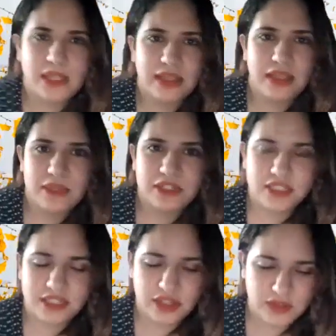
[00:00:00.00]
And let me
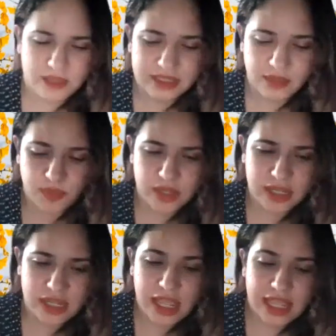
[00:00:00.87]
just tell you, as
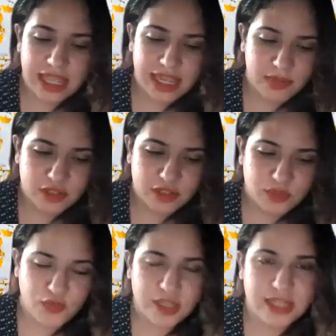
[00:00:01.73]
someone, like I mentioned
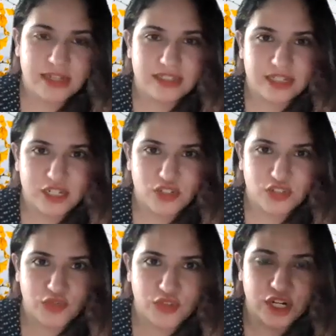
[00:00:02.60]
before, that is an
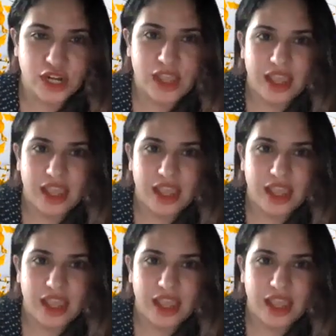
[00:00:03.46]
introvert,